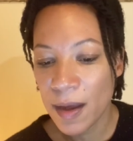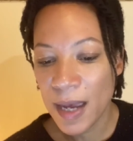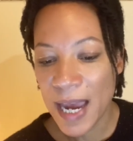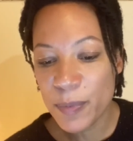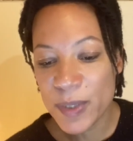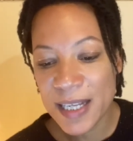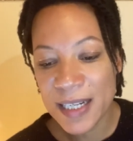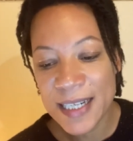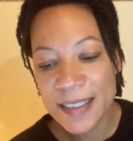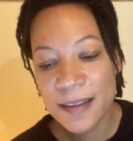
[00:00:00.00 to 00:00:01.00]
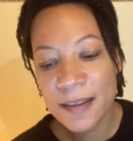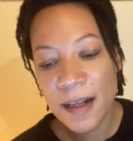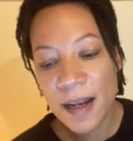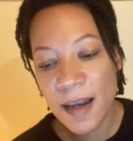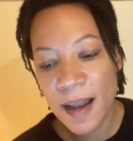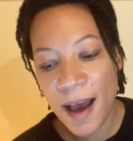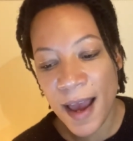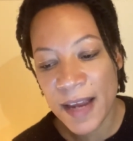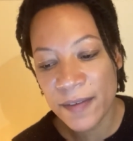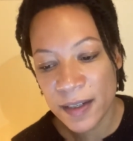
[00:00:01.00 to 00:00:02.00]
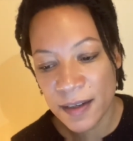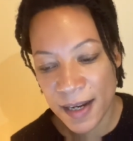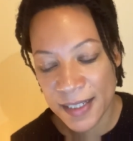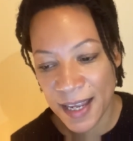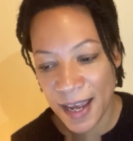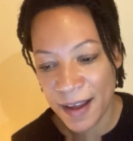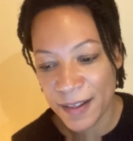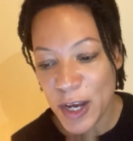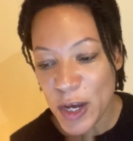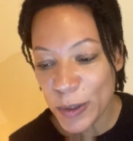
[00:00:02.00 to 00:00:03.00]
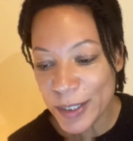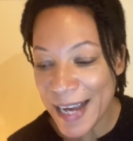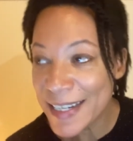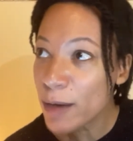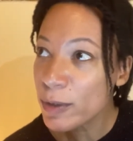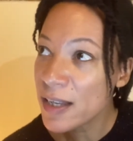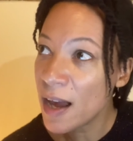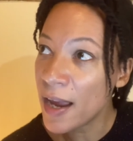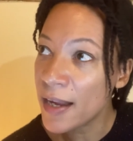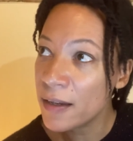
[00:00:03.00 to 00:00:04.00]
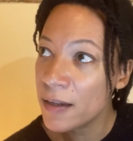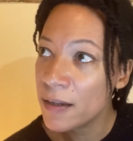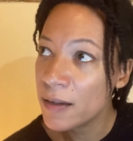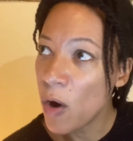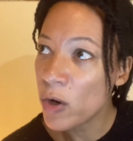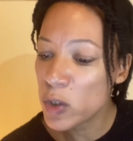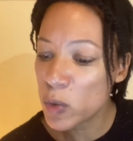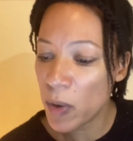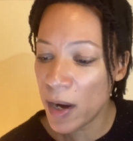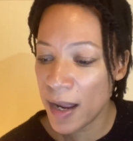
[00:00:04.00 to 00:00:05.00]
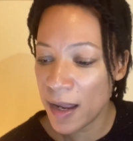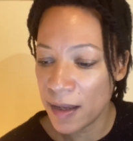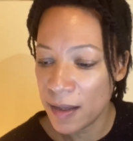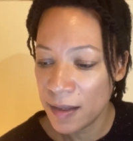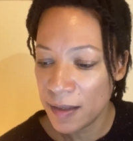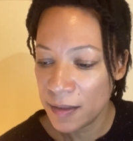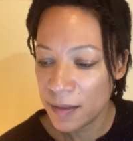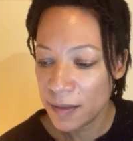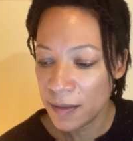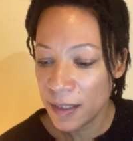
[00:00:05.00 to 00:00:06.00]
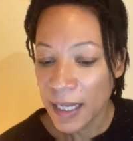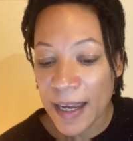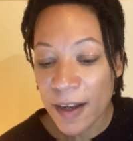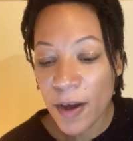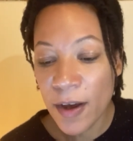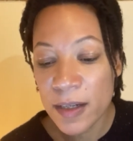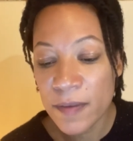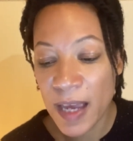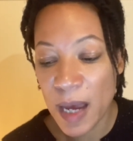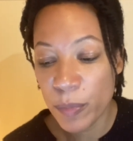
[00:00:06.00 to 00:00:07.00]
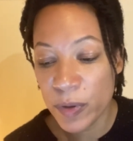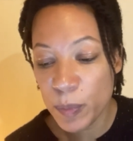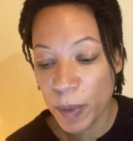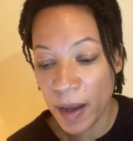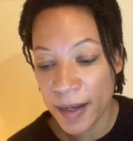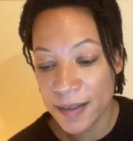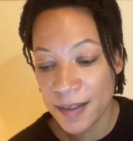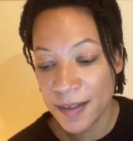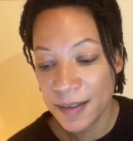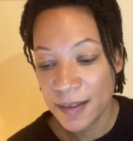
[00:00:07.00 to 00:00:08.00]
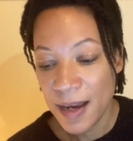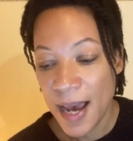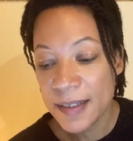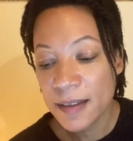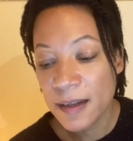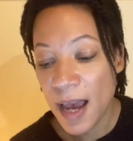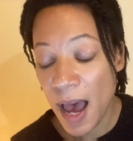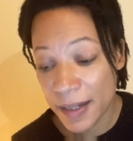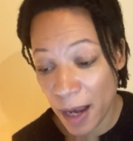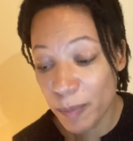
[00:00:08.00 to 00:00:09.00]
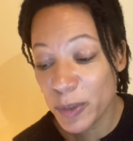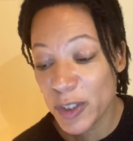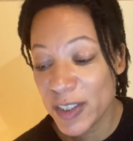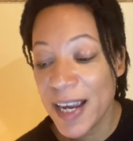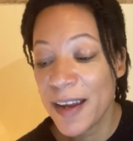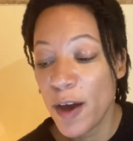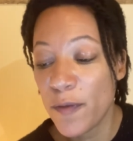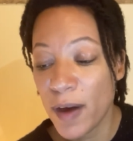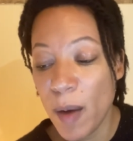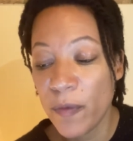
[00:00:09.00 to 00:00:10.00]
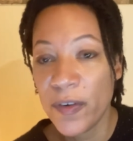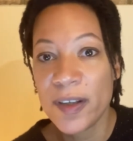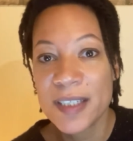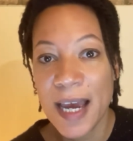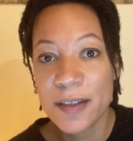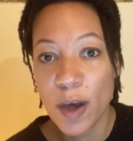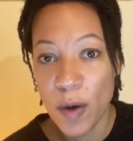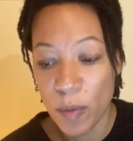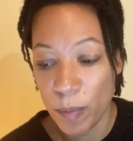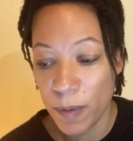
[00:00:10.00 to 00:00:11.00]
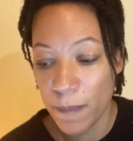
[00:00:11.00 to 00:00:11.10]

It was the little live nightingale who sat outside on a spray. He had heard of the emperor's plight and had, had come to sing of comfort and hope.